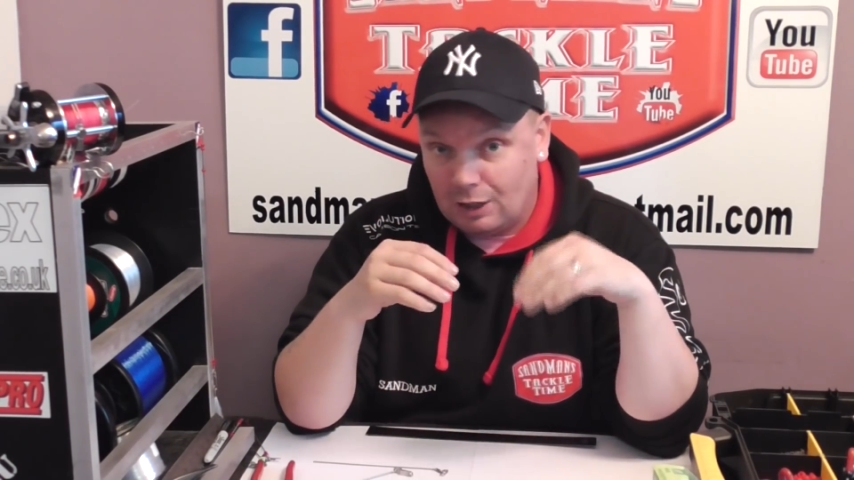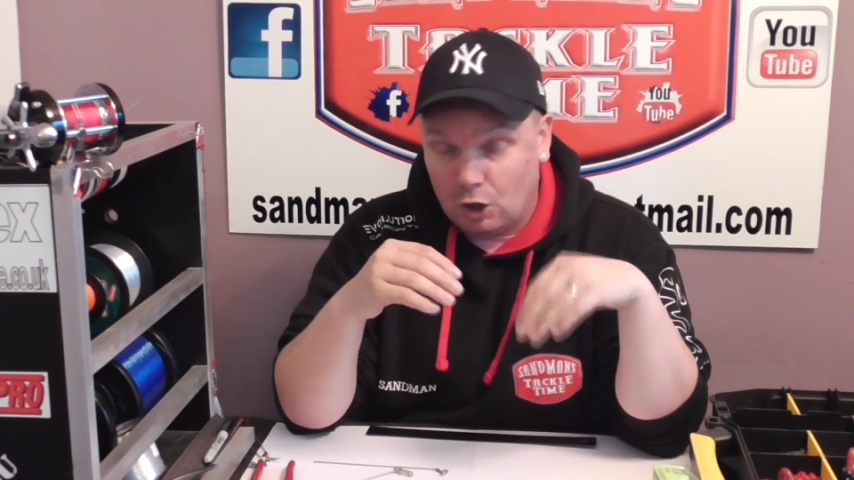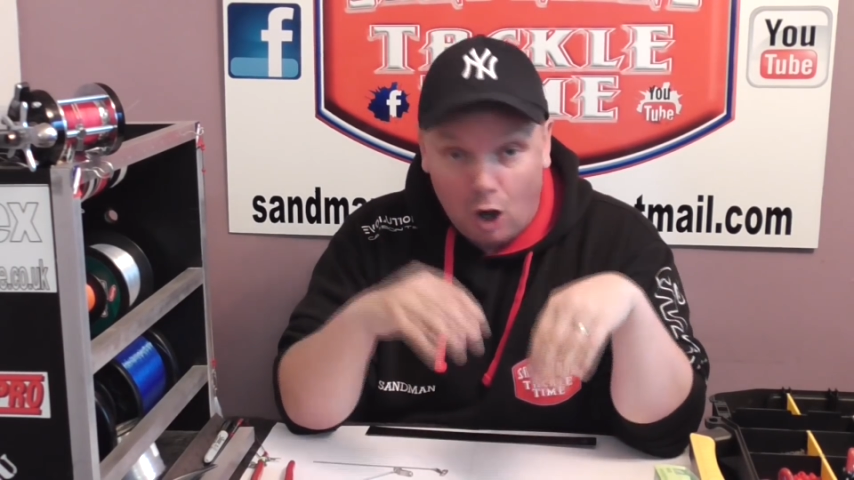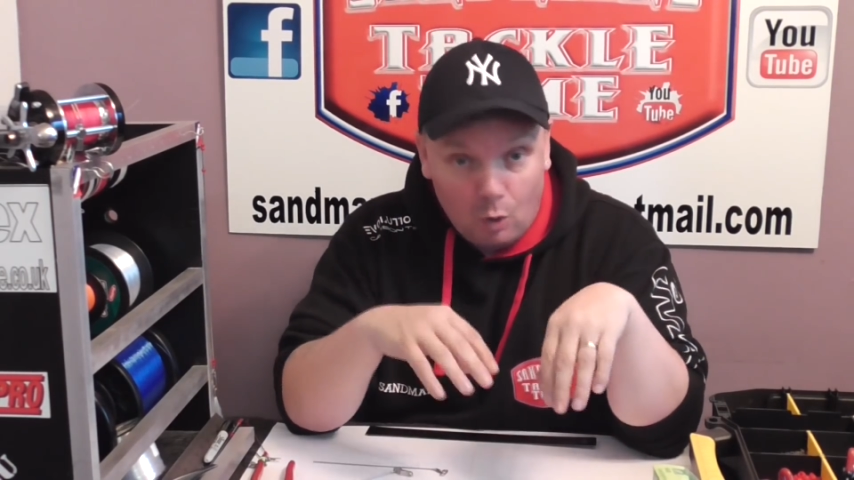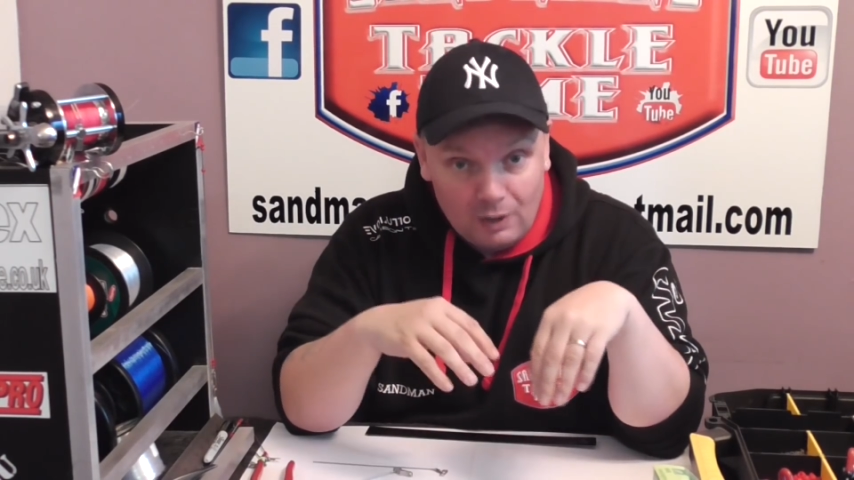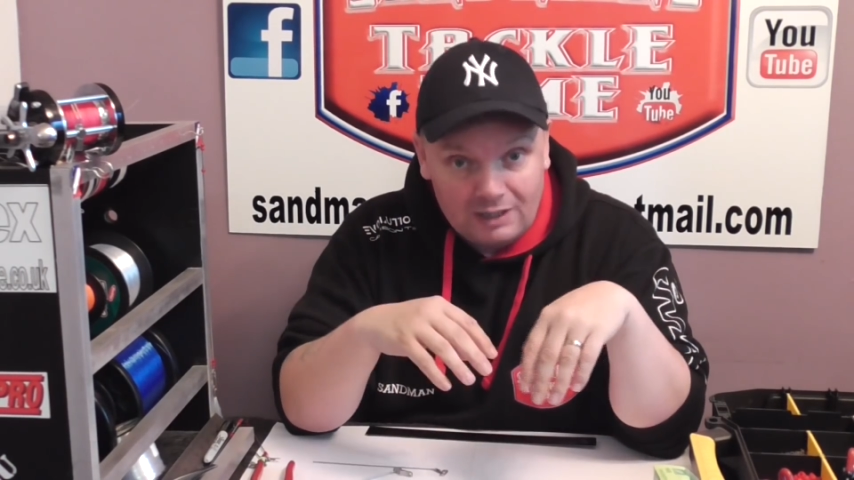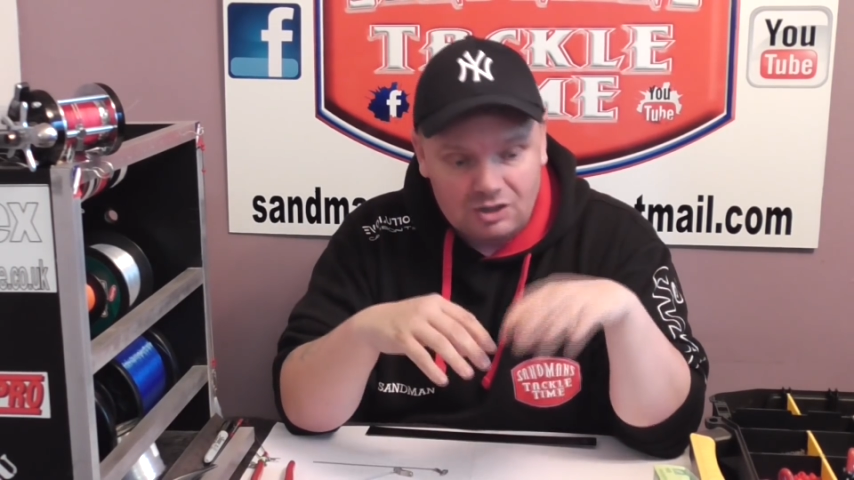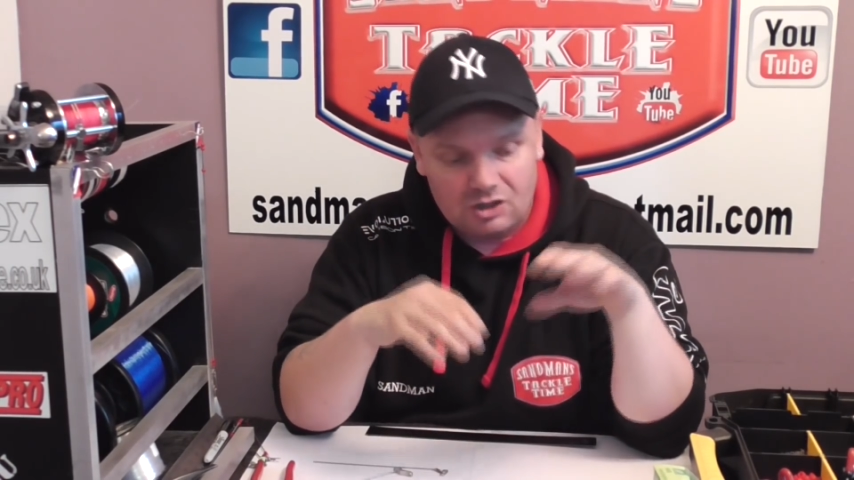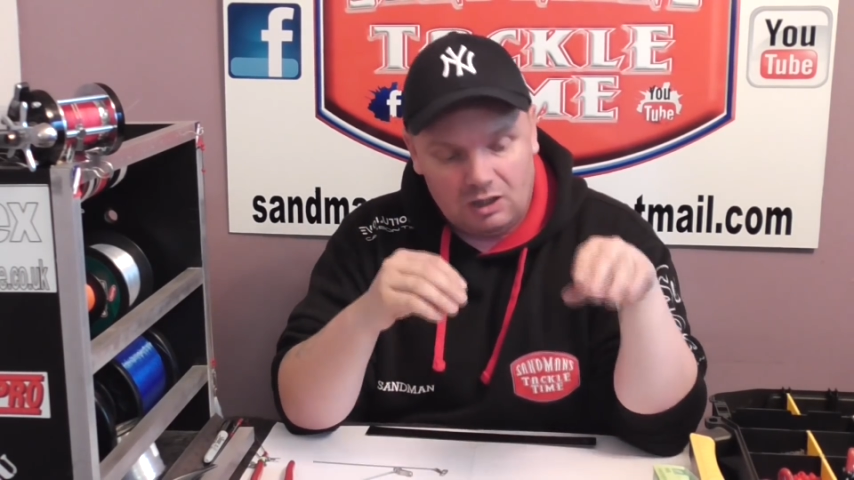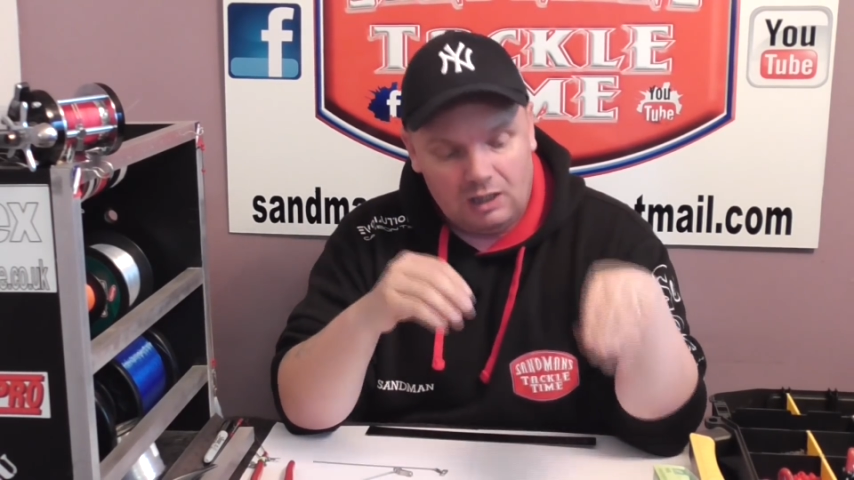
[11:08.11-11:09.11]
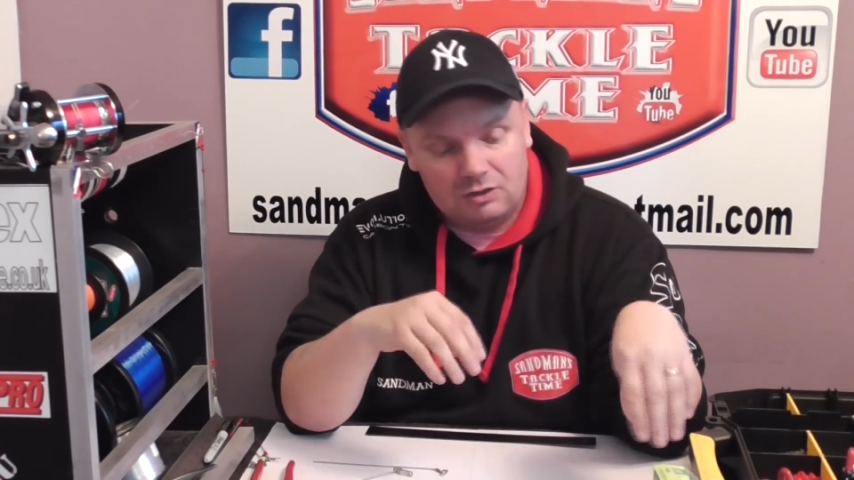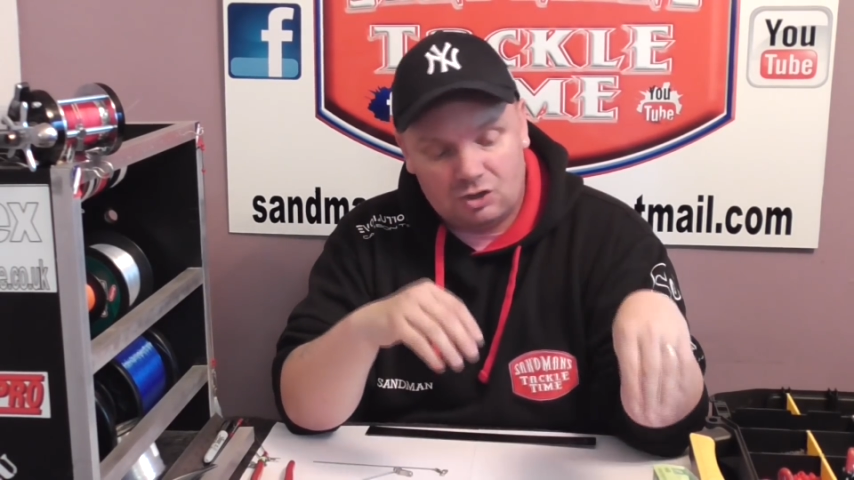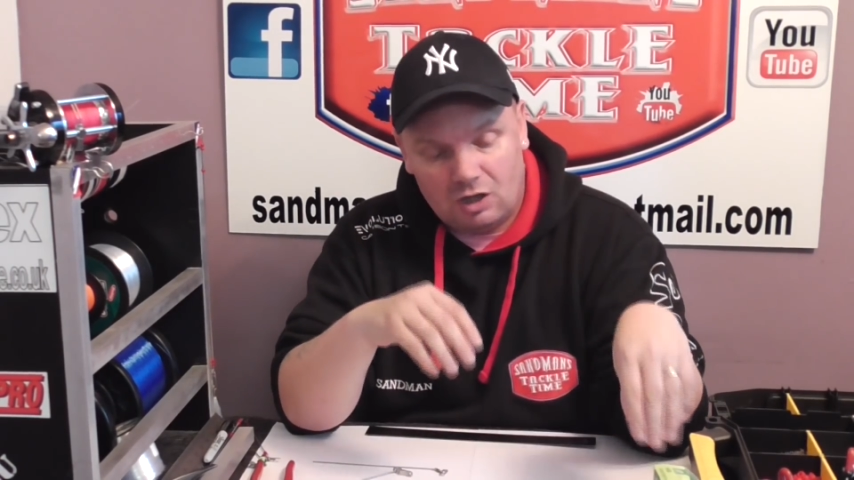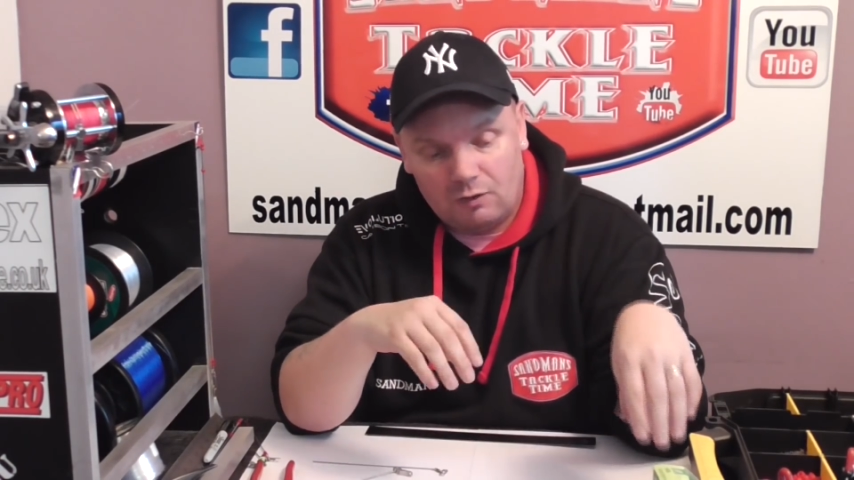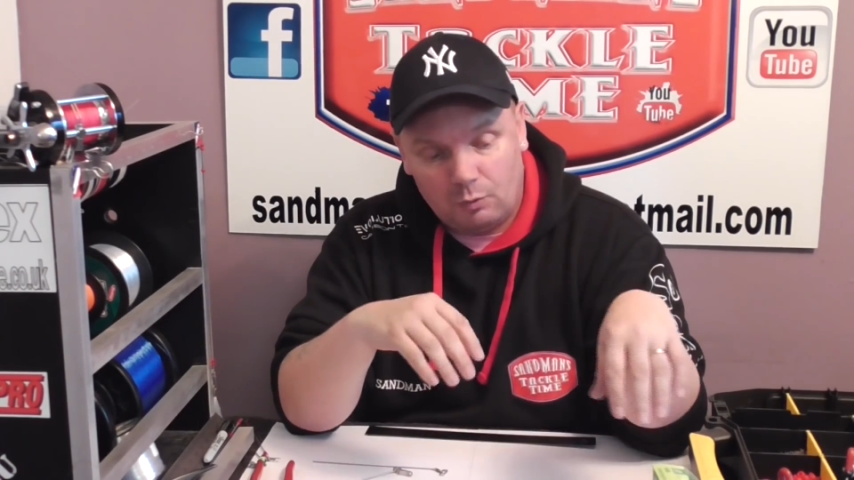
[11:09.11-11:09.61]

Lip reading: cart wings inside